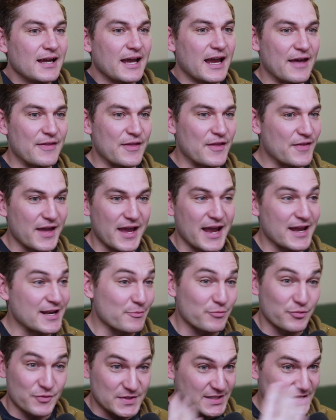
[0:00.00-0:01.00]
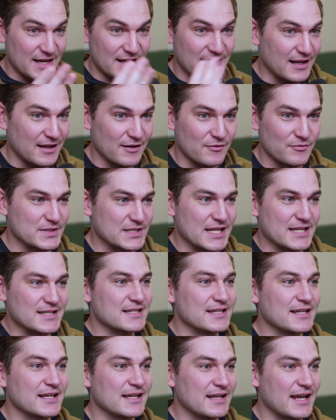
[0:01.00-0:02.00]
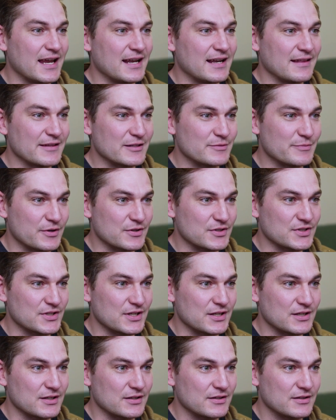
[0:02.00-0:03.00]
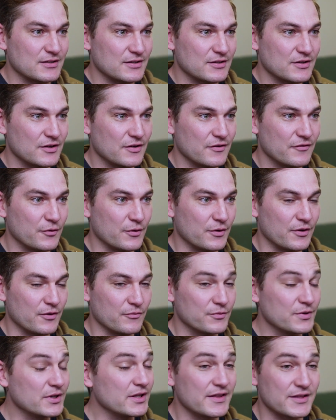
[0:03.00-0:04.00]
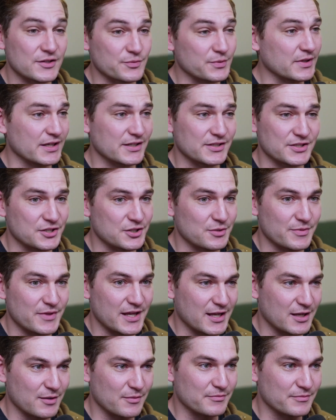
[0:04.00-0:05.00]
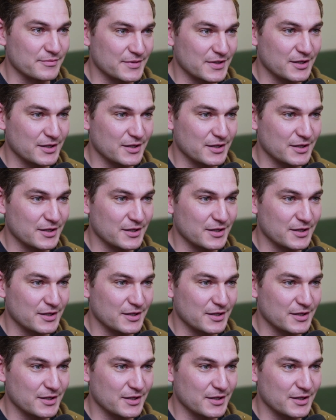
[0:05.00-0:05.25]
And then they end up resenting and hating this person for really this relationship they can